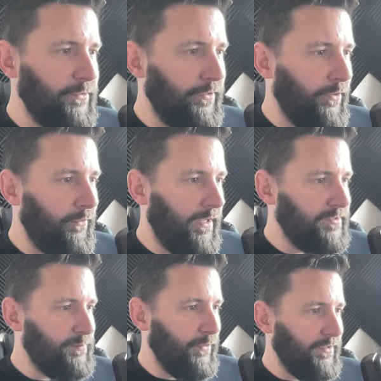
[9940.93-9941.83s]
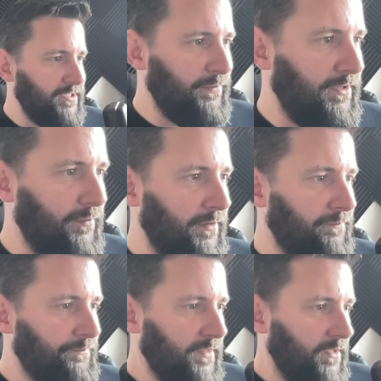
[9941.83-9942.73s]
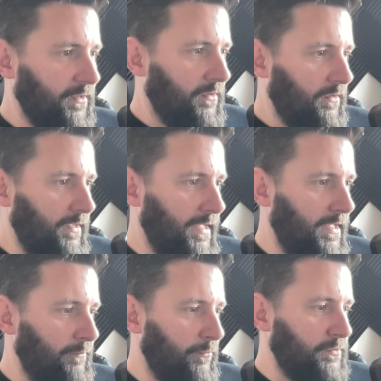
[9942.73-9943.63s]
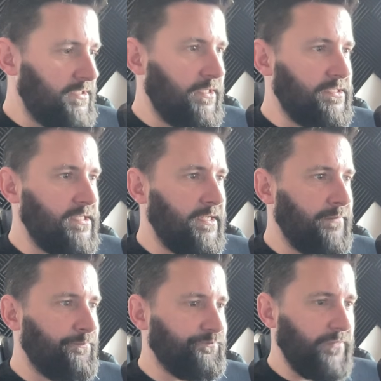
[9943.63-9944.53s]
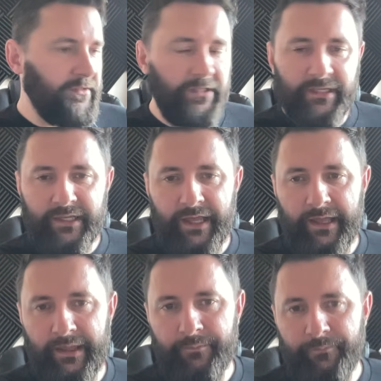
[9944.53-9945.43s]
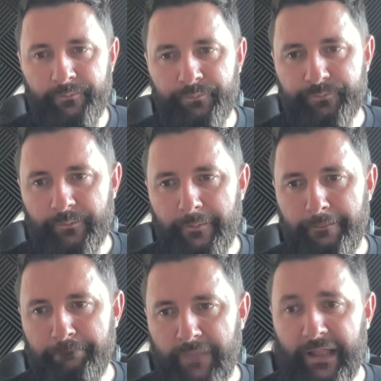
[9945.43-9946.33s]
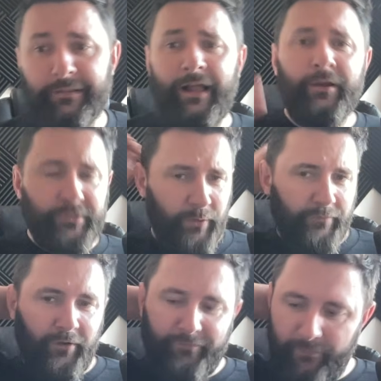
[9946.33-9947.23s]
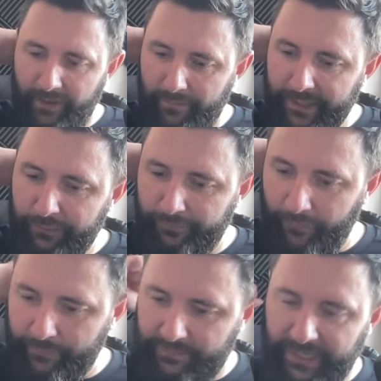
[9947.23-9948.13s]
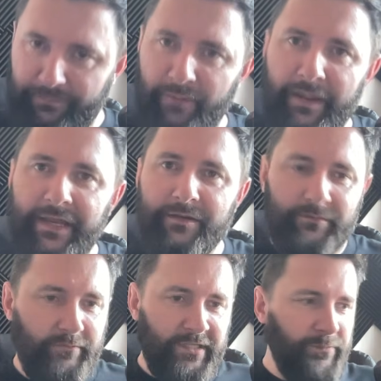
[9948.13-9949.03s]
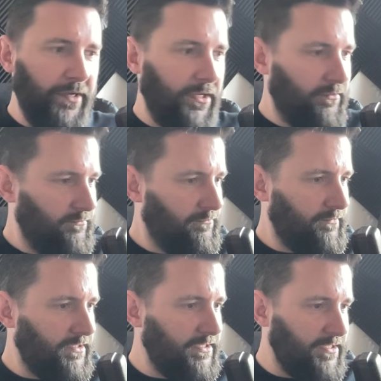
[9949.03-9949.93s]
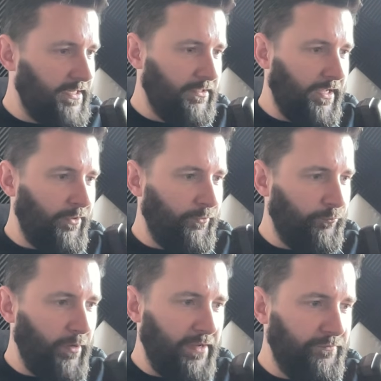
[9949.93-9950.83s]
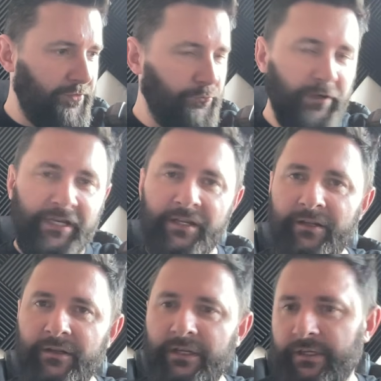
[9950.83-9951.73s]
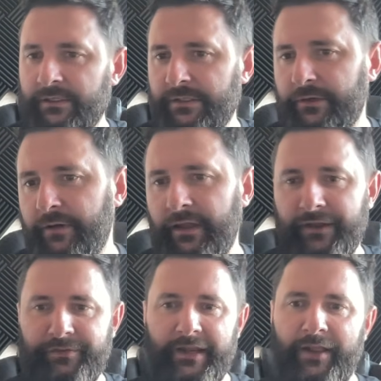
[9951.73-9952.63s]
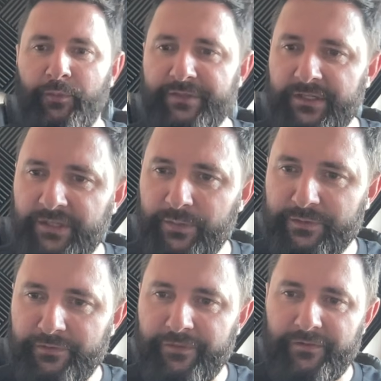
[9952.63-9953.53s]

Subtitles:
know. I'll just blow this up a little bit. What was I going to say? The Elgato is what I've got for my microphone. Like my main, this mic. This is an Elgato Wave 3. So if that helps in terms of